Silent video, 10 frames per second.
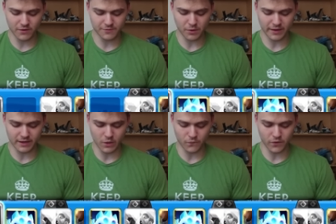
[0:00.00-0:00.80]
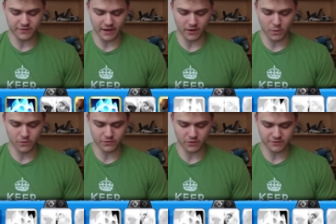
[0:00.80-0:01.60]
He's probably going to go for his
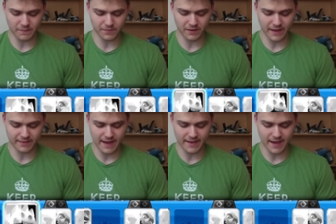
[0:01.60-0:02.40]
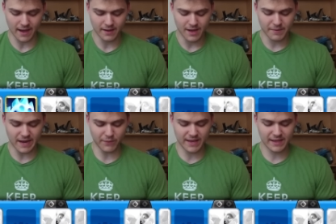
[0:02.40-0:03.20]
arrows or something like that. Yeah. But now
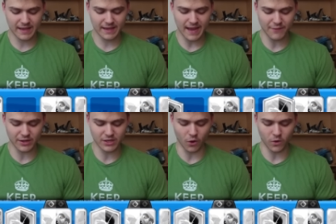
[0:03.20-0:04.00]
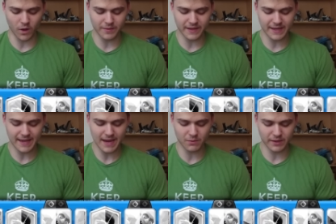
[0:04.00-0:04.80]
we have a Dark Goblin that he
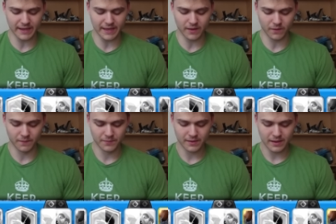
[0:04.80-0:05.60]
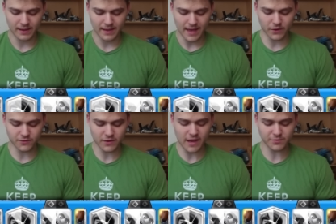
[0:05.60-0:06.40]
can't really kill. And
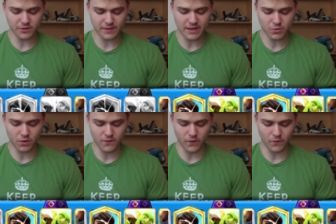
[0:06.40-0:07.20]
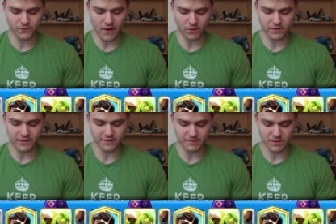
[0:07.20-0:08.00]
also, guys, once we get to our Evolved Valkyrie,
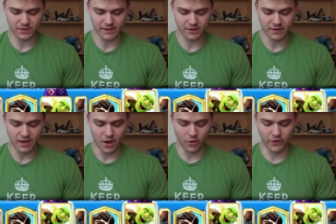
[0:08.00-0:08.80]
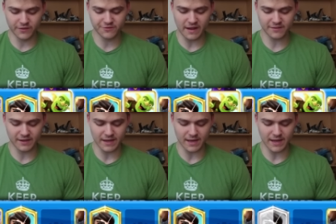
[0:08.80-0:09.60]
that's going to be really good. Oh, no, this Giant's going to
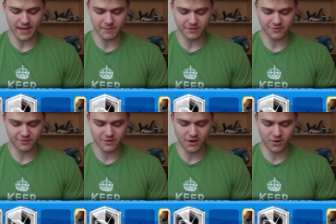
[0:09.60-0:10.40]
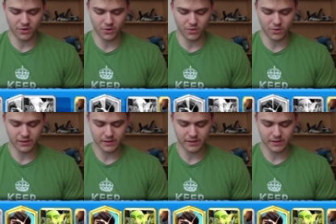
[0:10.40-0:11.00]
get damage. No.